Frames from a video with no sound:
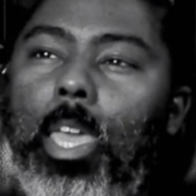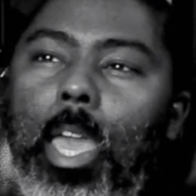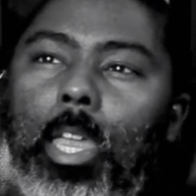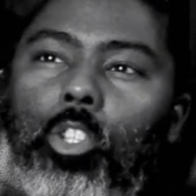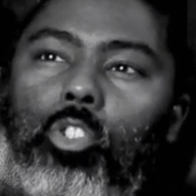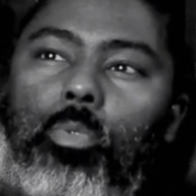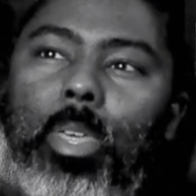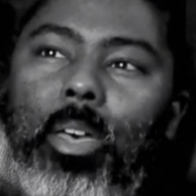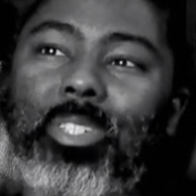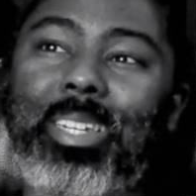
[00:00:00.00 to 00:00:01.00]
and in
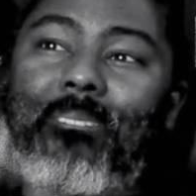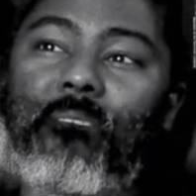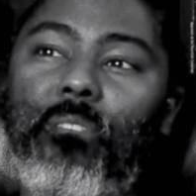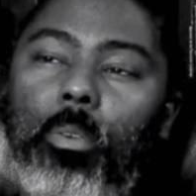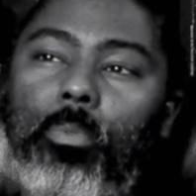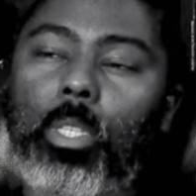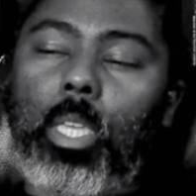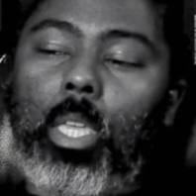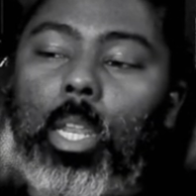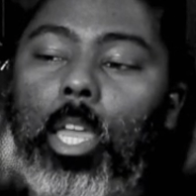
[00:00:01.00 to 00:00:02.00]

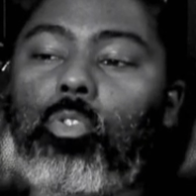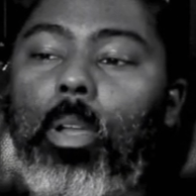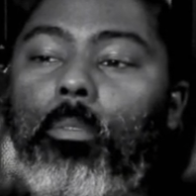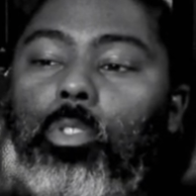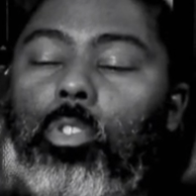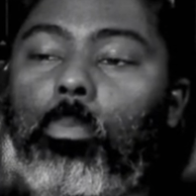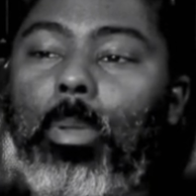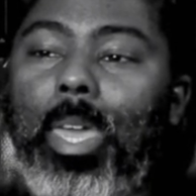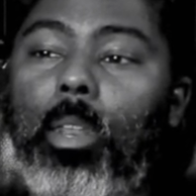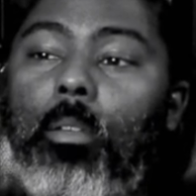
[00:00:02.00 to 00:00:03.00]
2015, I traveled to
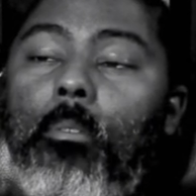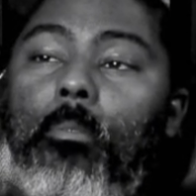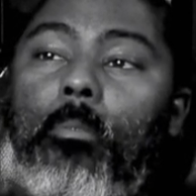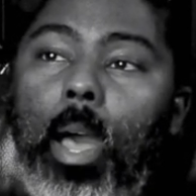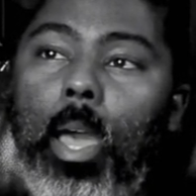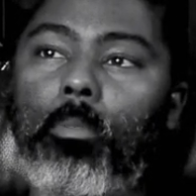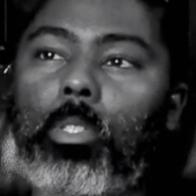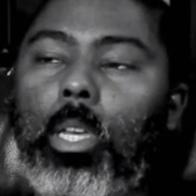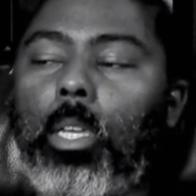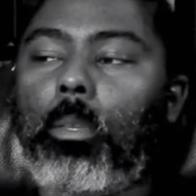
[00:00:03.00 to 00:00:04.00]
Japan 5
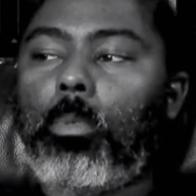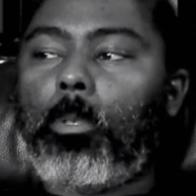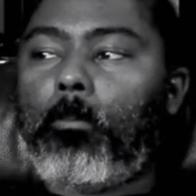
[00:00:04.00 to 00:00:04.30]
times.